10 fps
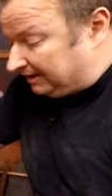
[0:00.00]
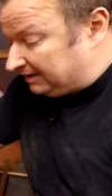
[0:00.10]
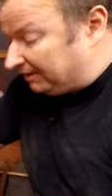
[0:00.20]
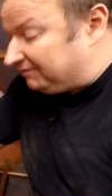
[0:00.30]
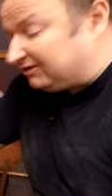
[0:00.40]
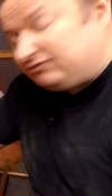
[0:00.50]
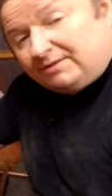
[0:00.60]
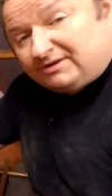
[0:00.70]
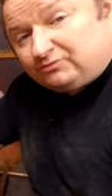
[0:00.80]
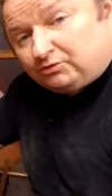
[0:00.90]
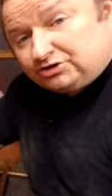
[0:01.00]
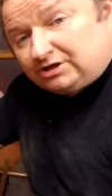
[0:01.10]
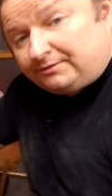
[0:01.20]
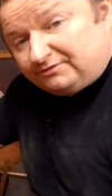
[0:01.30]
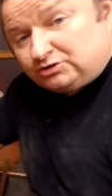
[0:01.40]
Anyway, thanks very much for watching.
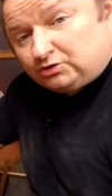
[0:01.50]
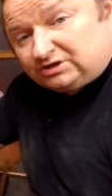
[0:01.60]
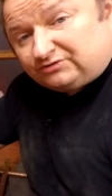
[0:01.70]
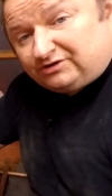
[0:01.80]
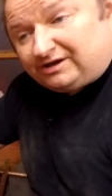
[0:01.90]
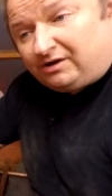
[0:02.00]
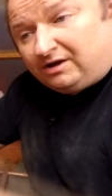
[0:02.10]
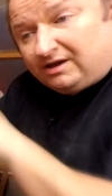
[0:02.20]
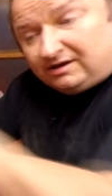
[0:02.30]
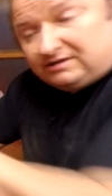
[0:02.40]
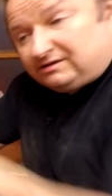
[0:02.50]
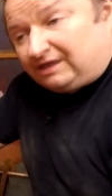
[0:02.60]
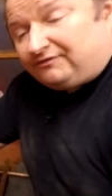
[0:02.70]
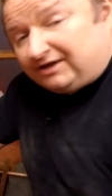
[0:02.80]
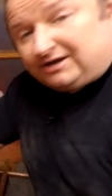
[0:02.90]
Hope you enjoyed this video.
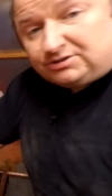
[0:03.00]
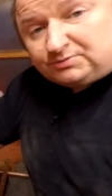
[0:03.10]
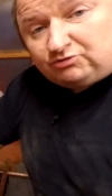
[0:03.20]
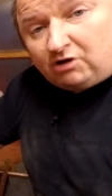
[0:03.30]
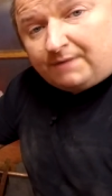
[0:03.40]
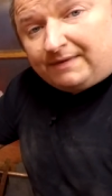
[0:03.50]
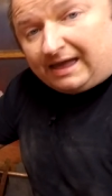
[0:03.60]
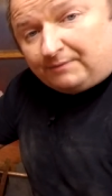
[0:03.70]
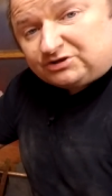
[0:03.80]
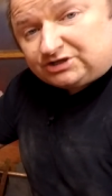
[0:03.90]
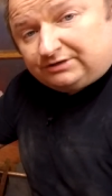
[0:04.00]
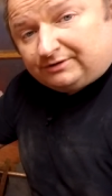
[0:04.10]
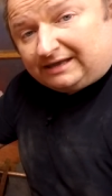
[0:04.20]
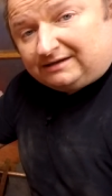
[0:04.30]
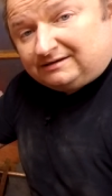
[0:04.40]
Don't forget to subscribe, and we'll see you
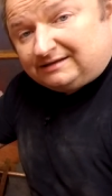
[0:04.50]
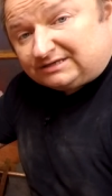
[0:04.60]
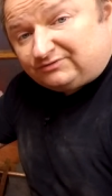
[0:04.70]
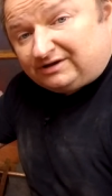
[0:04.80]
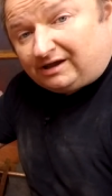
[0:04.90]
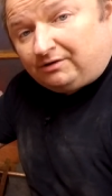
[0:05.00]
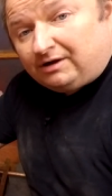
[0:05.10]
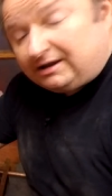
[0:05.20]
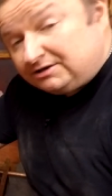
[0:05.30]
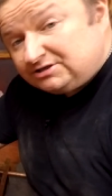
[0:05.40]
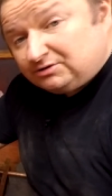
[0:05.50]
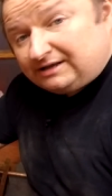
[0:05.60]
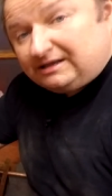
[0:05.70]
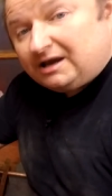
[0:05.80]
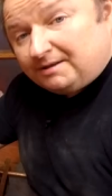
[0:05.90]
again in the next video. And until
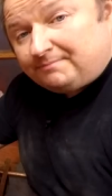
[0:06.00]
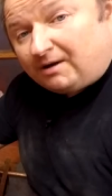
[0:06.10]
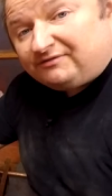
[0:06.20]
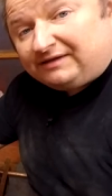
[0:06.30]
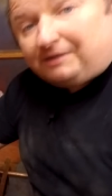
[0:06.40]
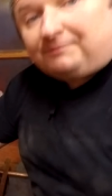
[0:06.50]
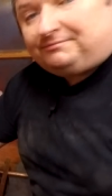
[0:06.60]
then, bye for now.